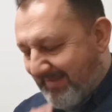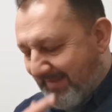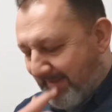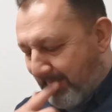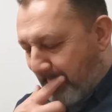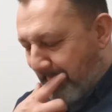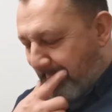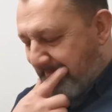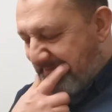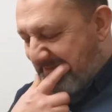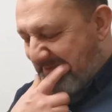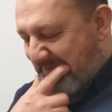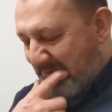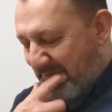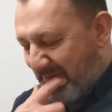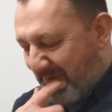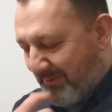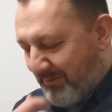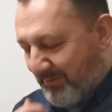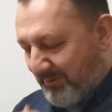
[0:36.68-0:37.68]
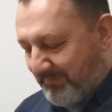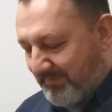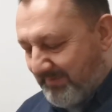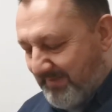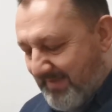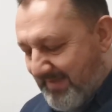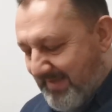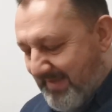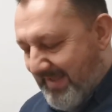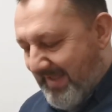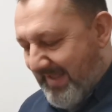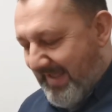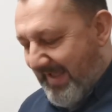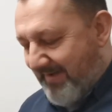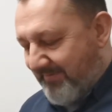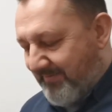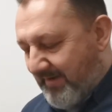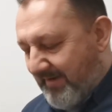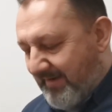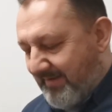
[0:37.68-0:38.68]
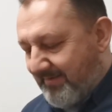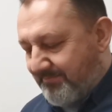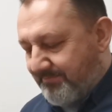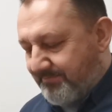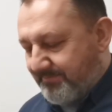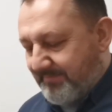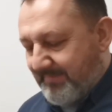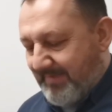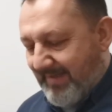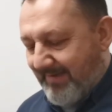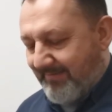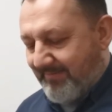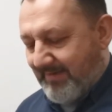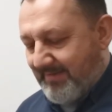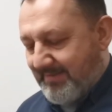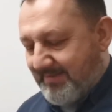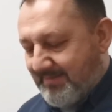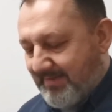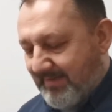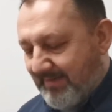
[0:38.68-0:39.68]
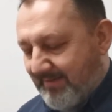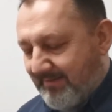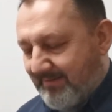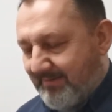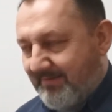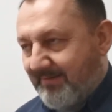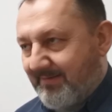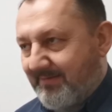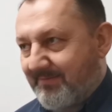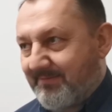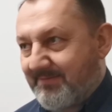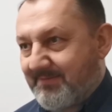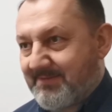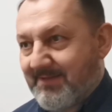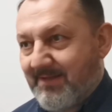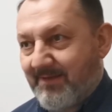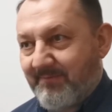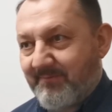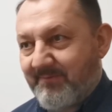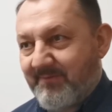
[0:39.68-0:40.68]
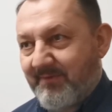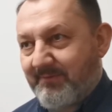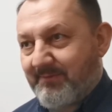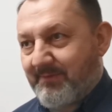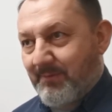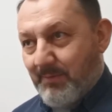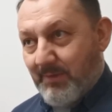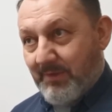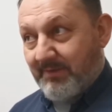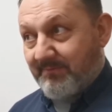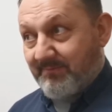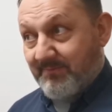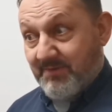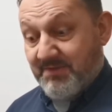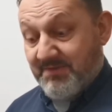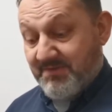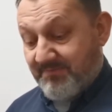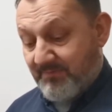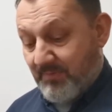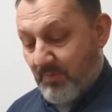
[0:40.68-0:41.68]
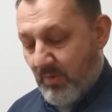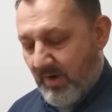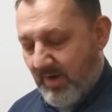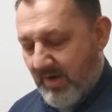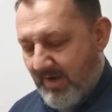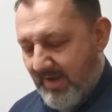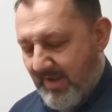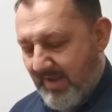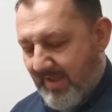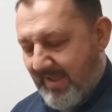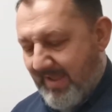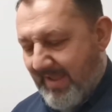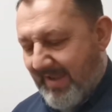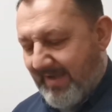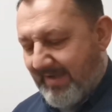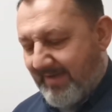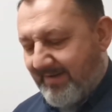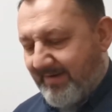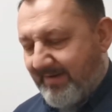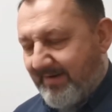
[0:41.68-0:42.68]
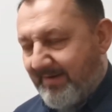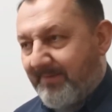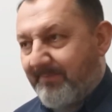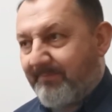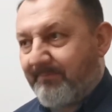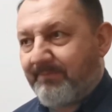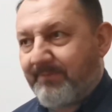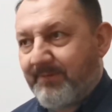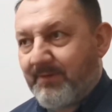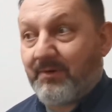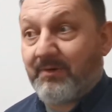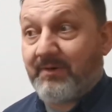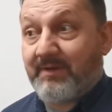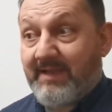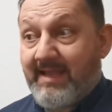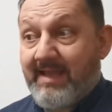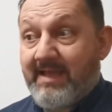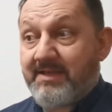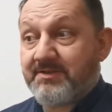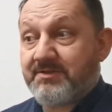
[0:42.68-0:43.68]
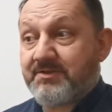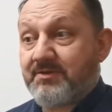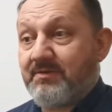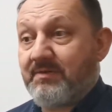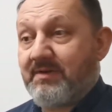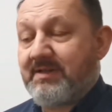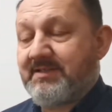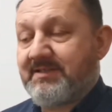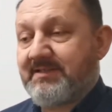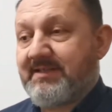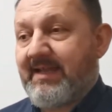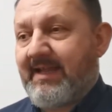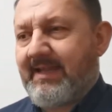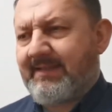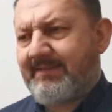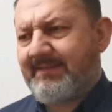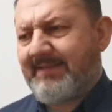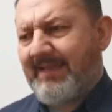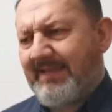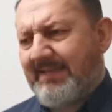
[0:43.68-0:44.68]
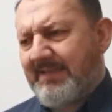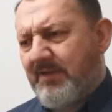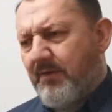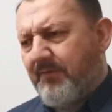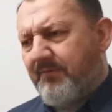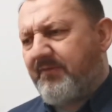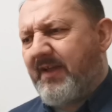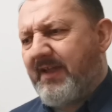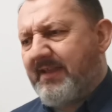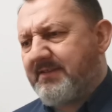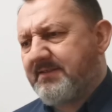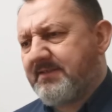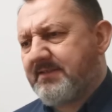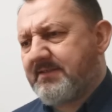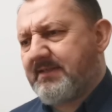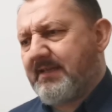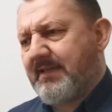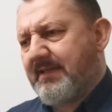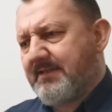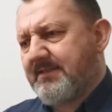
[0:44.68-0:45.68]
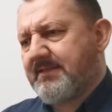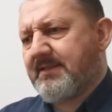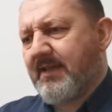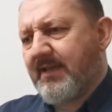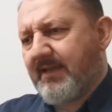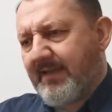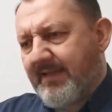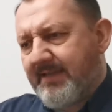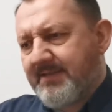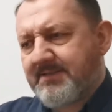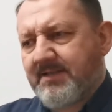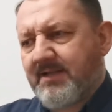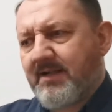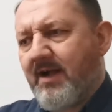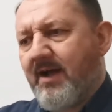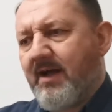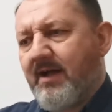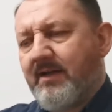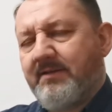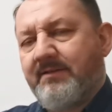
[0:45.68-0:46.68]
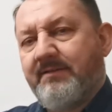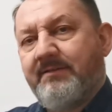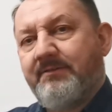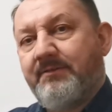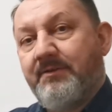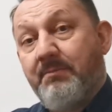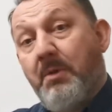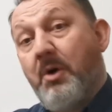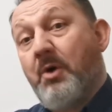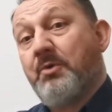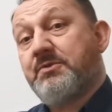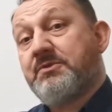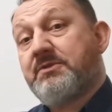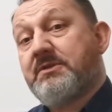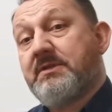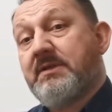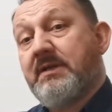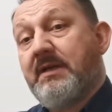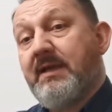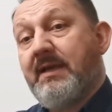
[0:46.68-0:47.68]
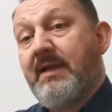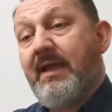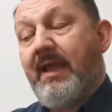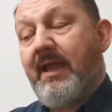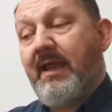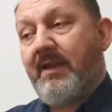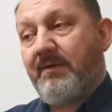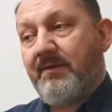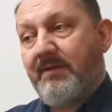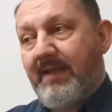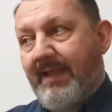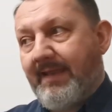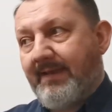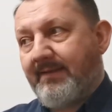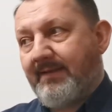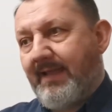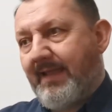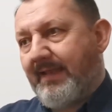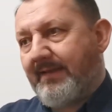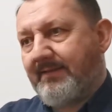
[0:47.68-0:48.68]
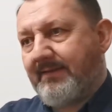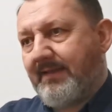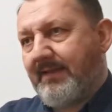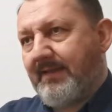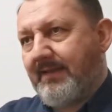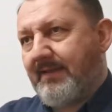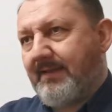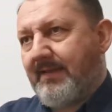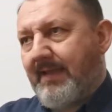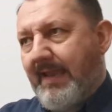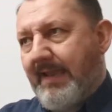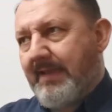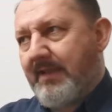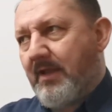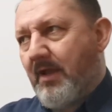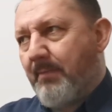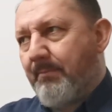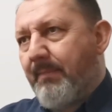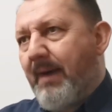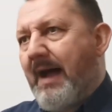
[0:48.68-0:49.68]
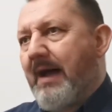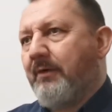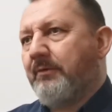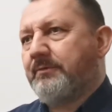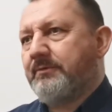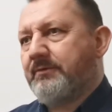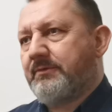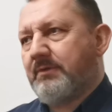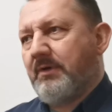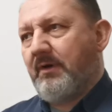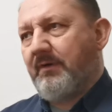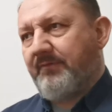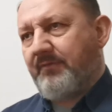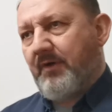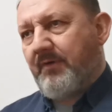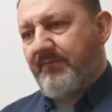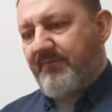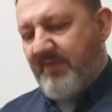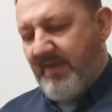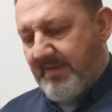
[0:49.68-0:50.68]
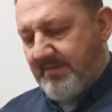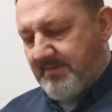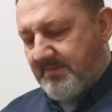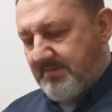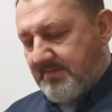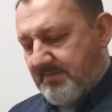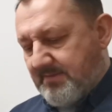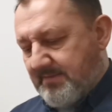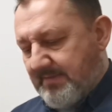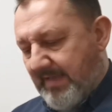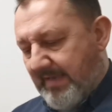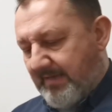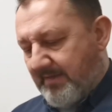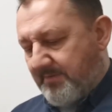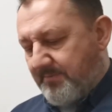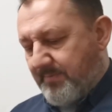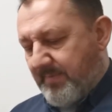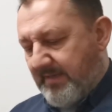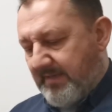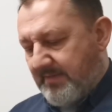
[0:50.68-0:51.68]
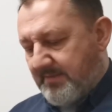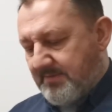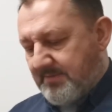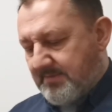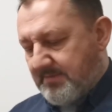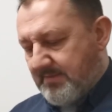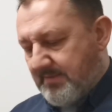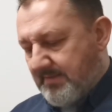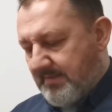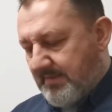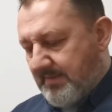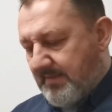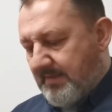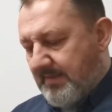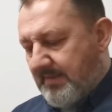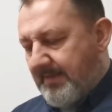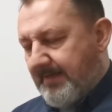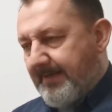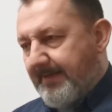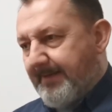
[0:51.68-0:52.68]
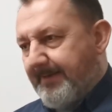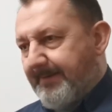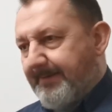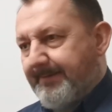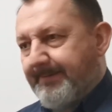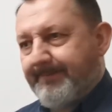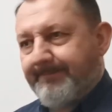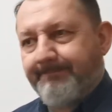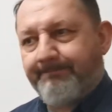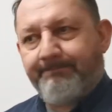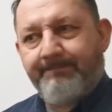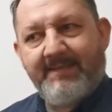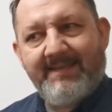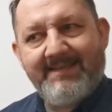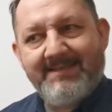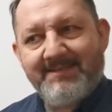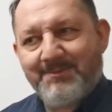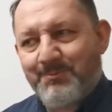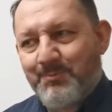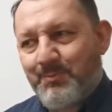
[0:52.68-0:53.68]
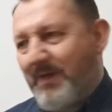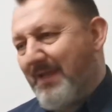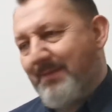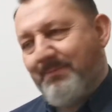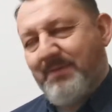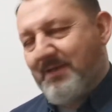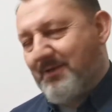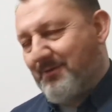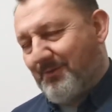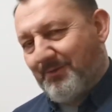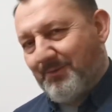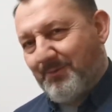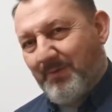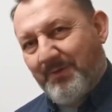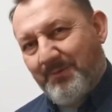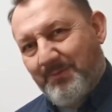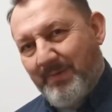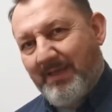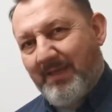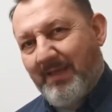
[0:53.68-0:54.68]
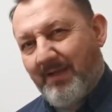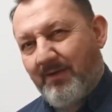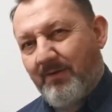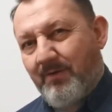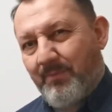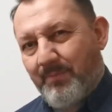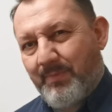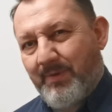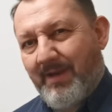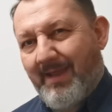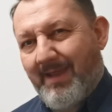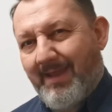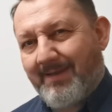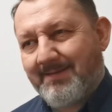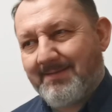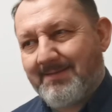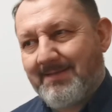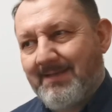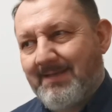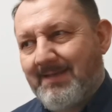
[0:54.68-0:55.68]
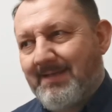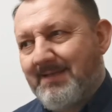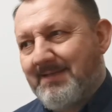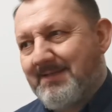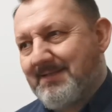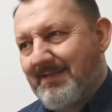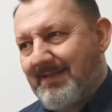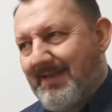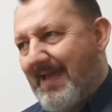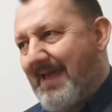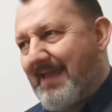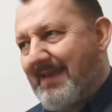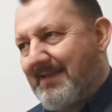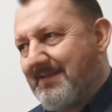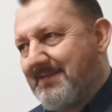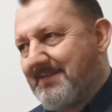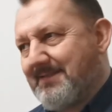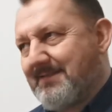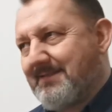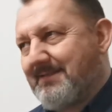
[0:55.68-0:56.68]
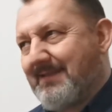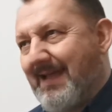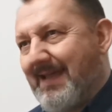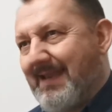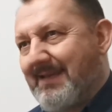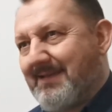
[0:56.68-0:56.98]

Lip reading: against you alone have I sinned in Psalm 51 verse 4? And the answer is that the offense is against God the most, and the amount of offense that it means is way beyond what we can comprehend. So that is